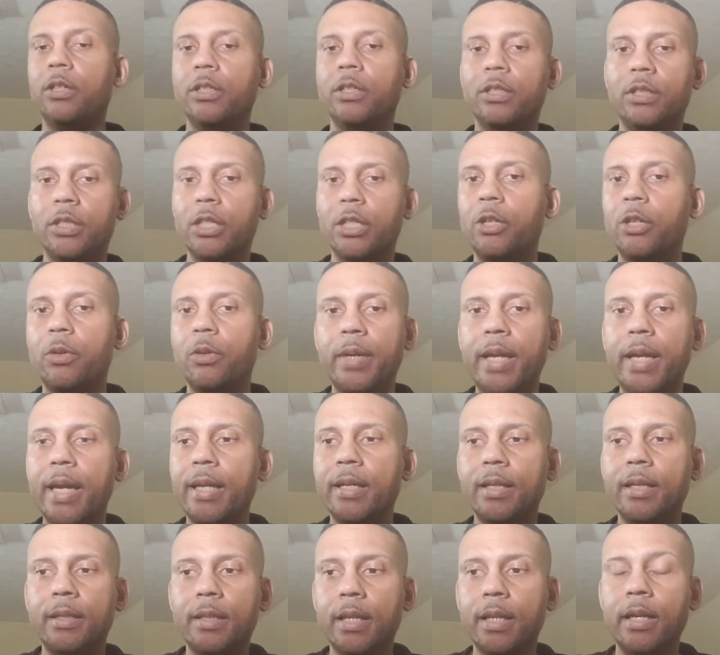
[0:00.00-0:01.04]
She
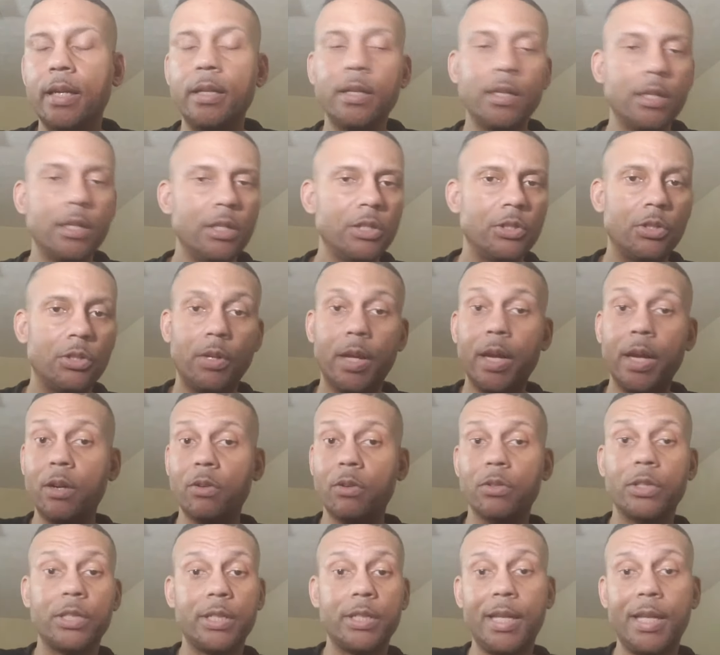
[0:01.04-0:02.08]
created that. So they're
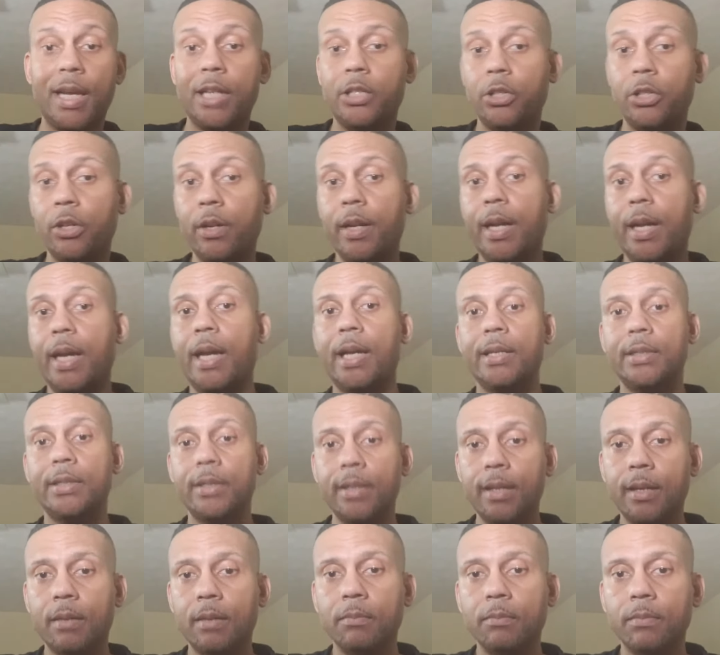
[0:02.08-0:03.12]
gonna snatch her ass
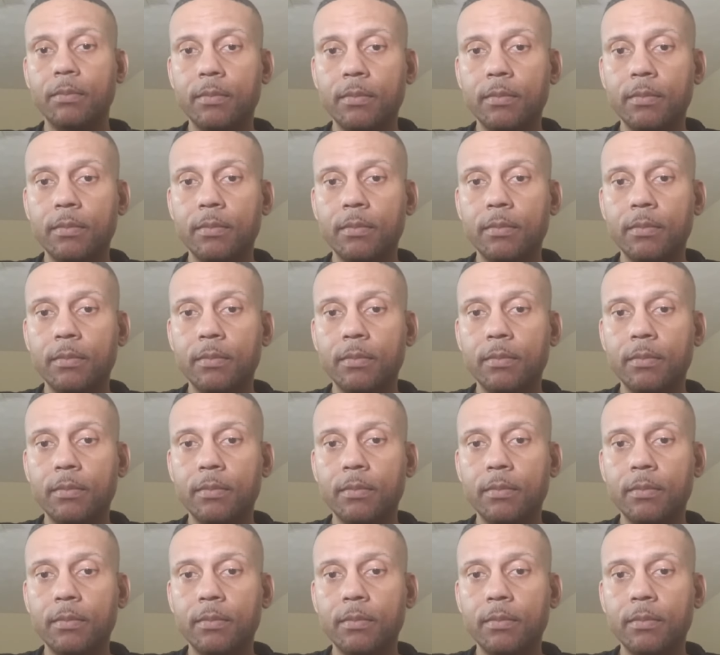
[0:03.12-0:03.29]
up.